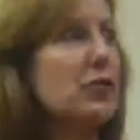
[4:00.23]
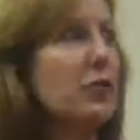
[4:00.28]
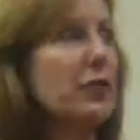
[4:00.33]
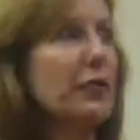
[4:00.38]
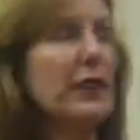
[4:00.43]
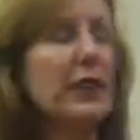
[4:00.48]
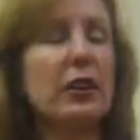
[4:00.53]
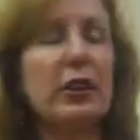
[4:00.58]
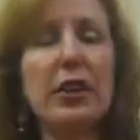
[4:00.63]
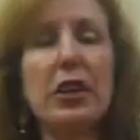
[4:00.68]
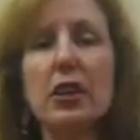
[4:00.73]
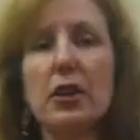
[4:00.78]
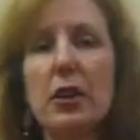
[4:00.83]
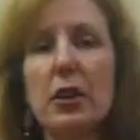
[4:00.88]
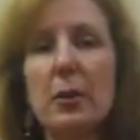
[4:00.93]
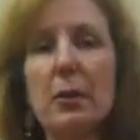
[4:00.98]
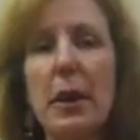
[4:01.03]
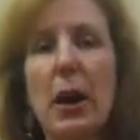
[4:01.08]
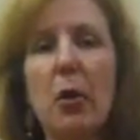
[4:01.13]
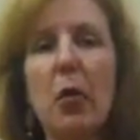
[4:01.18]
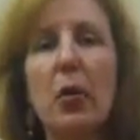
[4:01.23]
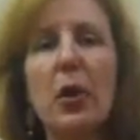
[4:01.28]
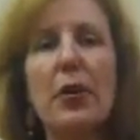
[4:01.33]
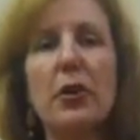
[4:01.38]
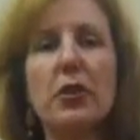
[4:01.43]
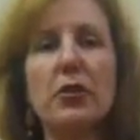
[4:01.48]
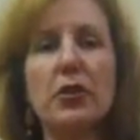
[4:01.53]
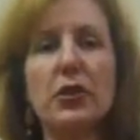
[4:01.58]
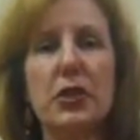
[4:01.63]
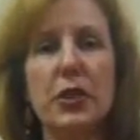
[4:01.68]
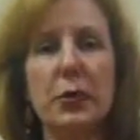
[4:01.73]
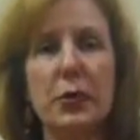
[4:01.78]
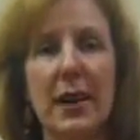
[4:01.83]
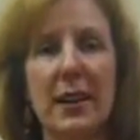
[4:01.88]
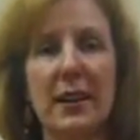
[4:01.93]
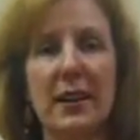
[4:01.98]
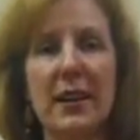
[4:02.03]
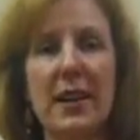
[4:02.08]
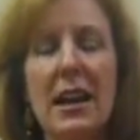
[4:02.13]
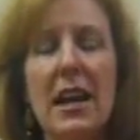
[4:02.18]
are feeling good about what they're
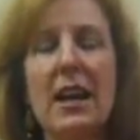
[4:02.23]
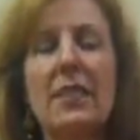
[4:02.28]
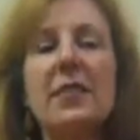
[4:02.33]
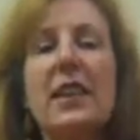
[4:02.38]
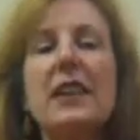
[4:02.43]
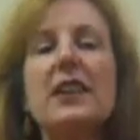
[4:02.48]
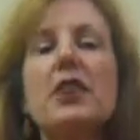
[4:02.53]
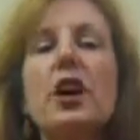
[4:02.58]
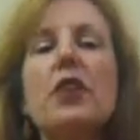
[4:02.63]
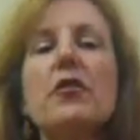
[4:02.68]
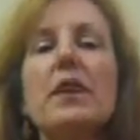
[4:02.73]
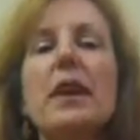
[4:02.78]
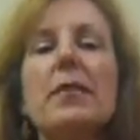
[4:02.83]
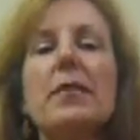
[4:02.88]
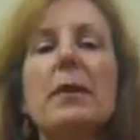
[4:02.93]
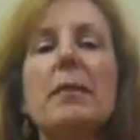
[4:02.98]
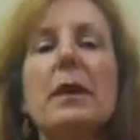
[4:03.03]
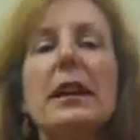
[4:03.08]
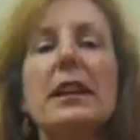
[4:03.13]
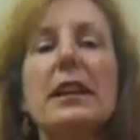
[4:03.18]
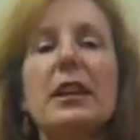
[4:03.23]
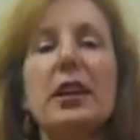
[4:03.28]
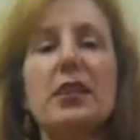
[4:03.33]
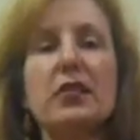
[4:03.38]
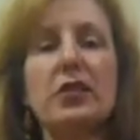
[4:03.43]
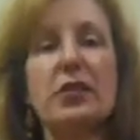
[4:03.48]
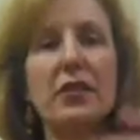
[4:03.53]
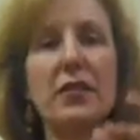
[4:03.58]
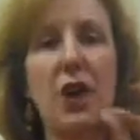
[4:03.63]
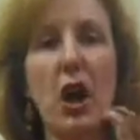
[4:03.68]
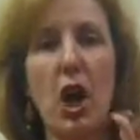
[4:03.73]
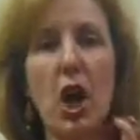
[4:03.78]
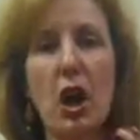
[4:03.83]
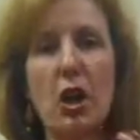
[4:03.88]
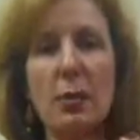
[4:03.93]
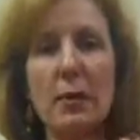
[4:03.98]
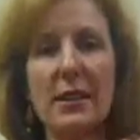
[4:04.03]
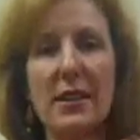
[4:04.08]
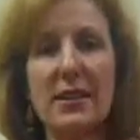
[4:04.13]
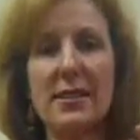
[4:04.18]
doing. They know that the money goes to the
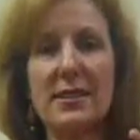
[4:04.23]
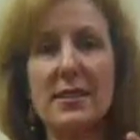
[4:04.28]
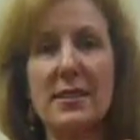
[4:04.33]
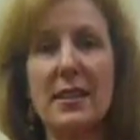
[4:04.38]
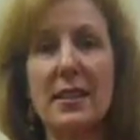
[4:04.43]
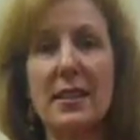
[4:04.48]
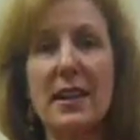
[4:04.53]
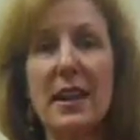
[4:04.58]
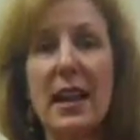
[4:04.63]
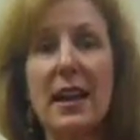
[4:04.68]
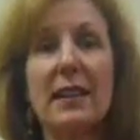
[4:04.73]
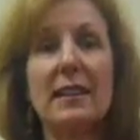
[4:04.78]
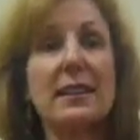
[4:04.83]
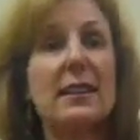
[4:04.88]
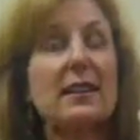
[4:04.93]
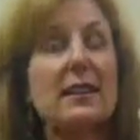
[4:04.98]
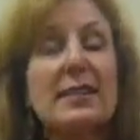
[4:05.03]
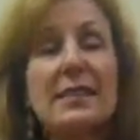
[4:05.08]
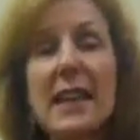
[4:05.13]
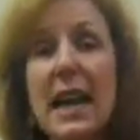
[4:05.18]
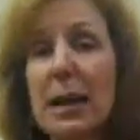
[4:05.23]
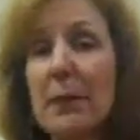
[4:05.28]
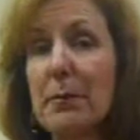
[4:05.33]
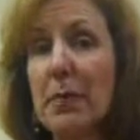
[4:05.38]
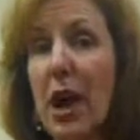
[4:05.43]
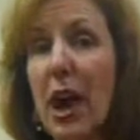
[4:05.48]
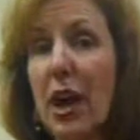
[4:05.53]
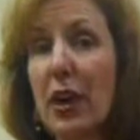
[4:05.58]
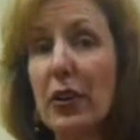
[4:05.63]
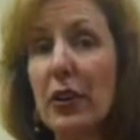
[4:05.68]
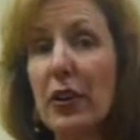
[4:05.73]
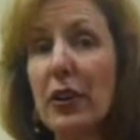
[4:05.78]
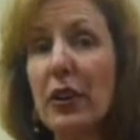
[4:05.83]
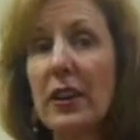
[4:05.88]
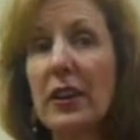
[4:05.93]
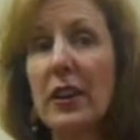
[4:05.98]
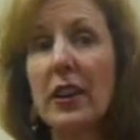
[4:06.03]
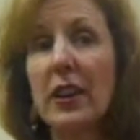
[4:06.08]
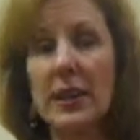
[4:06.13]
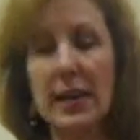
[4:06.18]
homeless. Little Zach Bonner
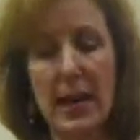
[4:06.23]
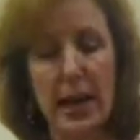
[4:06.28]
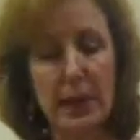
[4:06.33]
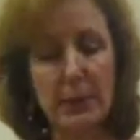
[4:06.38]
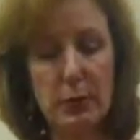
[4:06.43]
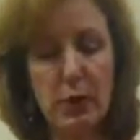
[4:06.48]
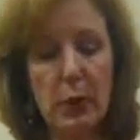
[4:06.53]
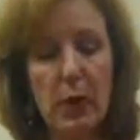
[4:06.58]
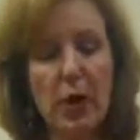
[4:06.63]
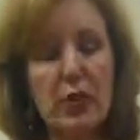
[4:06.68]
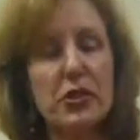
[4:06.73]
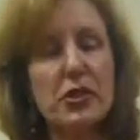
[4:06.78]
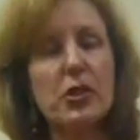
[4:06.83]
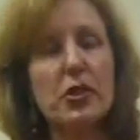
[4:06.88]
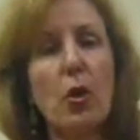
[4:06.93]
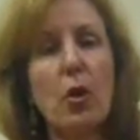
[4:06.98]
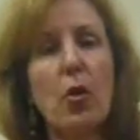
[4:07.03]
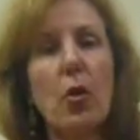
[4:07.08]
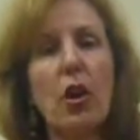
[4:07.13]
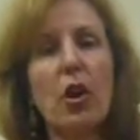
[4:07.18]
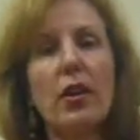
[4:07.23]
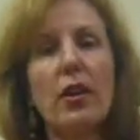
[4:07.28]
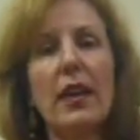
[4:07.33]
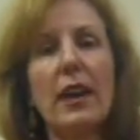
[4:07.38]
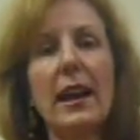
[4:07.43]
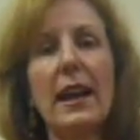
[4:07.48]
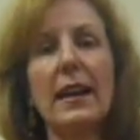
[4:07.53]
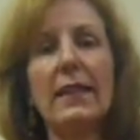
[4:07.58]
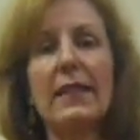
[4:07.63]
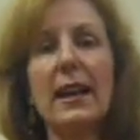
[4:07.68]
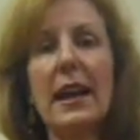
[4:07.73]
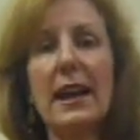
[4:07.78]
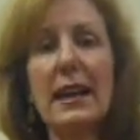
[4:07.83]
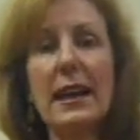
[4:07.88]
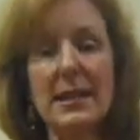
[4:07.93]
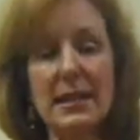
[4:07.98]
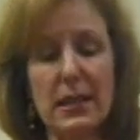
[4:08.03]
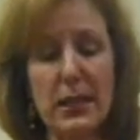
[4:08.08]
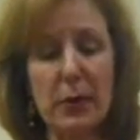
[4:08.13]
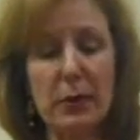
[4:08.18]
came to our store, and they
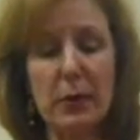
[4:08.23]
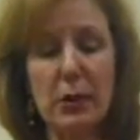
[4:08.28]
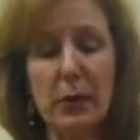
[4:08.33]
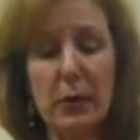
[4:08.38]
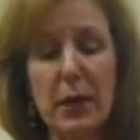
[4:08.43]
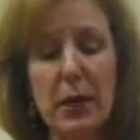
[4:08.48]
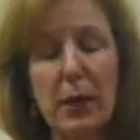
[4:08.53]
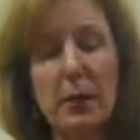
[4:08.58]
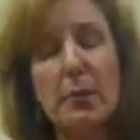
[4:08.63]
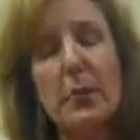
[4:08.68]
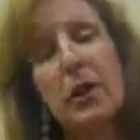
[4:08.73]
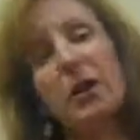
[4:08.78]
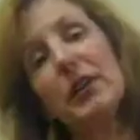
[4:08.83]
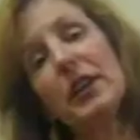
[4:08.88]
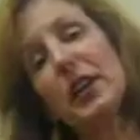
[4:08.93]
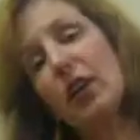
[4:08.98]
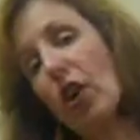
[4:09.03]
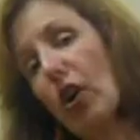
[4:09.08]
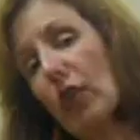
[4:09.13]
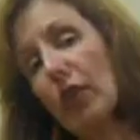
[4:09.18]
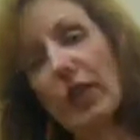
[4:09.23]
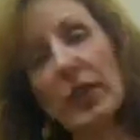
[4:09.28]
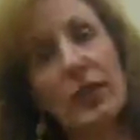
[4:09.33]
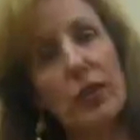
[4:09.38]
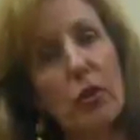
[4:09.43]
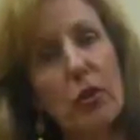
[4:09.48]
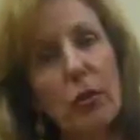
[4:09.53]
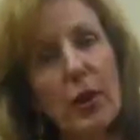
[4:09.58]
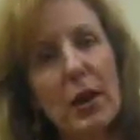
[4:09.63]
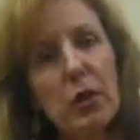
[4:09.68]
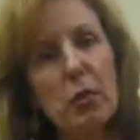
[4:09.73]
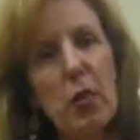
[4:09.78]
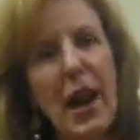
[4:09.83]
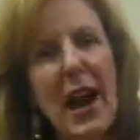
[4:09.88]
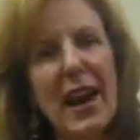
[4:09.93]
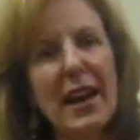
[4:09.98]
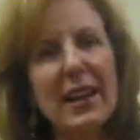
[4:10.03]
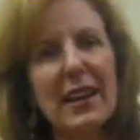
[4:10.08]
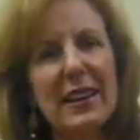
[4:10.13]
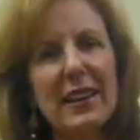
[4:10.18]
ended up doing a movie called The Little Red
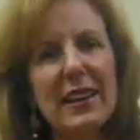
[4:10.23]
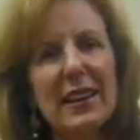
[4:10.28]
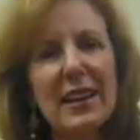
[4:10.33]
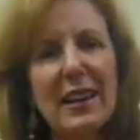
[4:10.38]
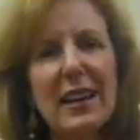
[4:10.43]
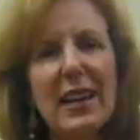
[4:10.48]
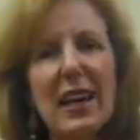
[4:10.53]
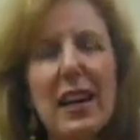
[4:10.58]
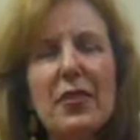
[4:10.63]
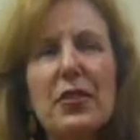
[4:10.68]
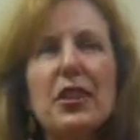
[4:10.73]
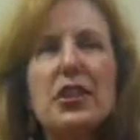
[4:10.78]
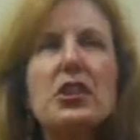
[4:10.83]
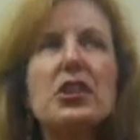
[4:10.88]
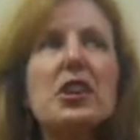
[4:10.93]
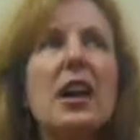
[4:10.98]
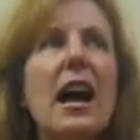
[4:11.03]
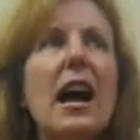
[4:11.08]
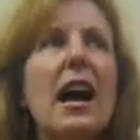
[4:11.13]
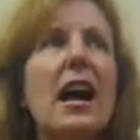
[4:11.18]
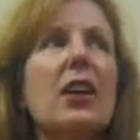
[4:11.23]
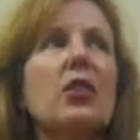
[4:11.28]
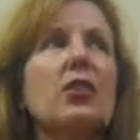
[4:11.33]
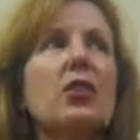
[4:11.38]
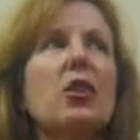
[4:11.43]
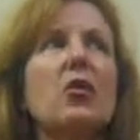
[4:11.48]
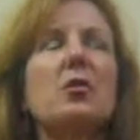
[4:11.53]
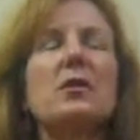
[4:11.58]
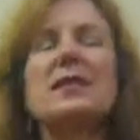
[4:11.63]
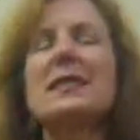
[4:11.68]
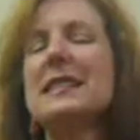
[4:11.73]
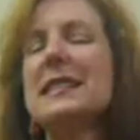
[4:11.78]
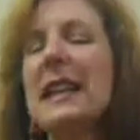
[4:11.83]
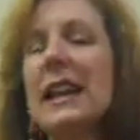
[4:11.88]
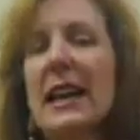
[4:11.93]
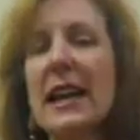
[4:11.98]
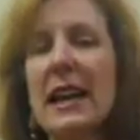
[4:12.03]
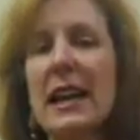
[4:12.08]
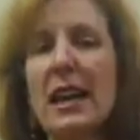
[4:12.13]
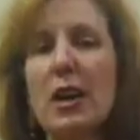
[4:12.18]
Wagon. The child was
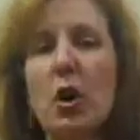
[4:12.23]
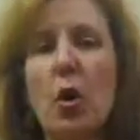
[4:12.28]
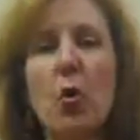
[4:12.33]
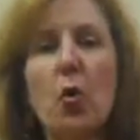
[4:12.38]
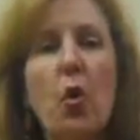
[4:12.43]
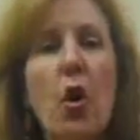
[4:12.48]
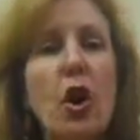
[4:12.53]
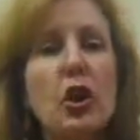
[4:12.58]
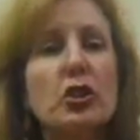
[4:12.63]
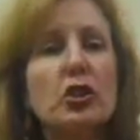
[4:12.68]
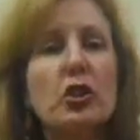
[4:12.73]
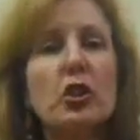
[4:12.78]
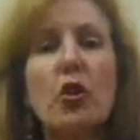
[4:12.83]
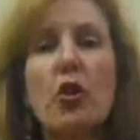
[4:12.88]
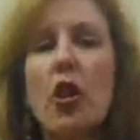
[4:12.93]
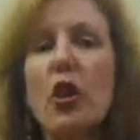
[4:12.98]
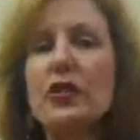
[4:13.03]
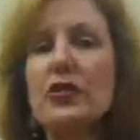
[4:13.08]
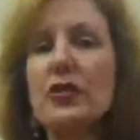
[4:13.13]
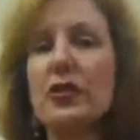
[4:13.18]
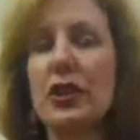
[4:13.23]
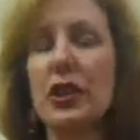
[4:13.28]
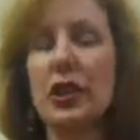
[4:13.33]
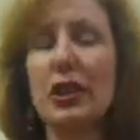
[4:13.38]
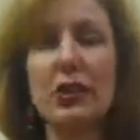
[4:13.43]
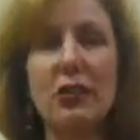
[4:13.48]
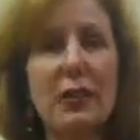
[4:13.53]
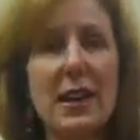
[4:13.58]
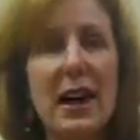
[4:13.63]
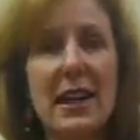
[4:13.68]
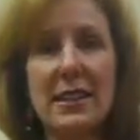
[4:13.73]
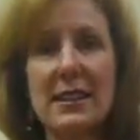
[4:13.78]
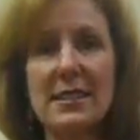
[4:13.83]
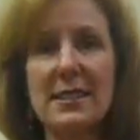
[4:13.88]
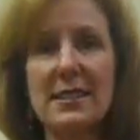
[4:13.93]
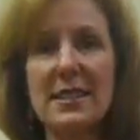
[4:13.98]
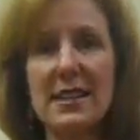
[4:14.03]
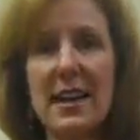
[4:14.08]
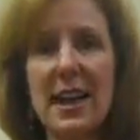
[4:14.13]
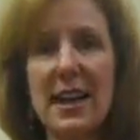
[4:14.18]
10, walked across the United
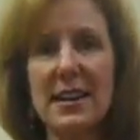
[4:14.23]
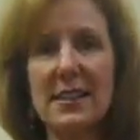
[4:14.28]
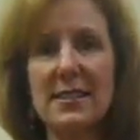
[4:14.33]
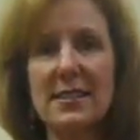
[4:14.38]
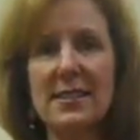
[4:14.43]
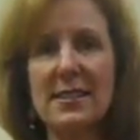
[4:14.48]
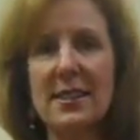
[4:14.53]
States.